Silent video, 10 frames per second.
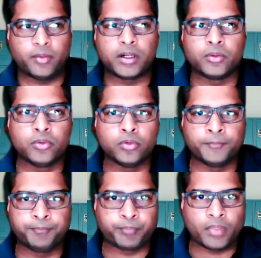were
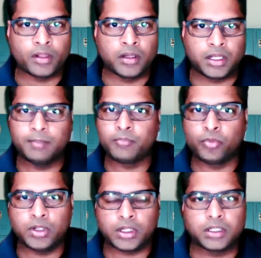to
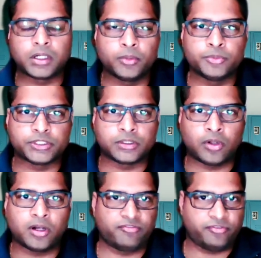come to a
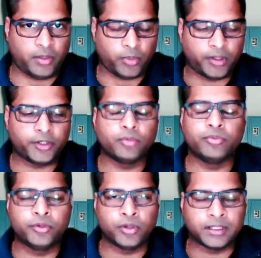conclusion, or if I wanted
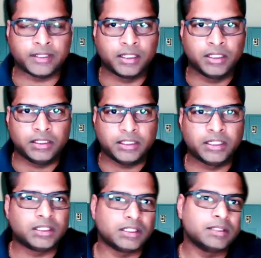your view on it,
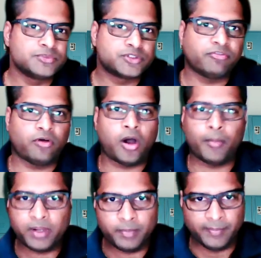in terms of
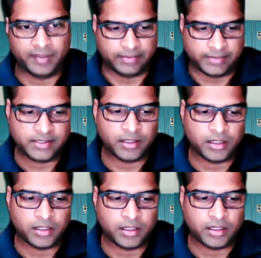
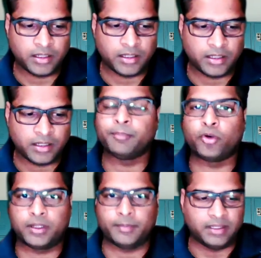operability and
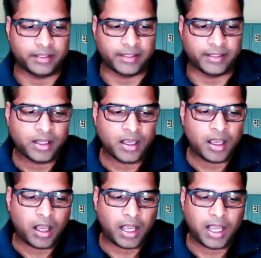interpretability,
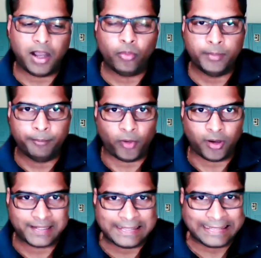how
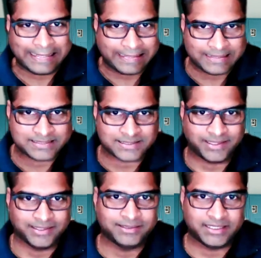important it
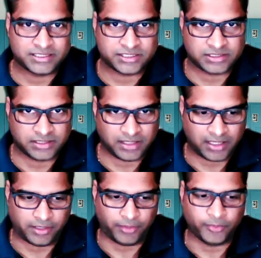is in this
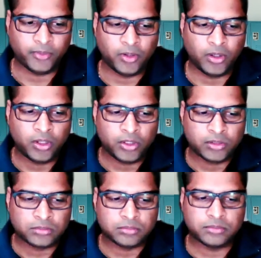scenario
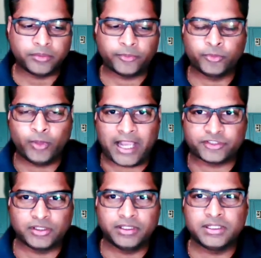to you
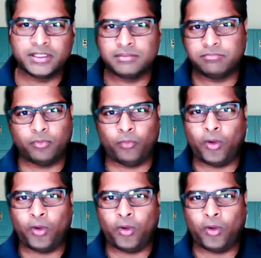actually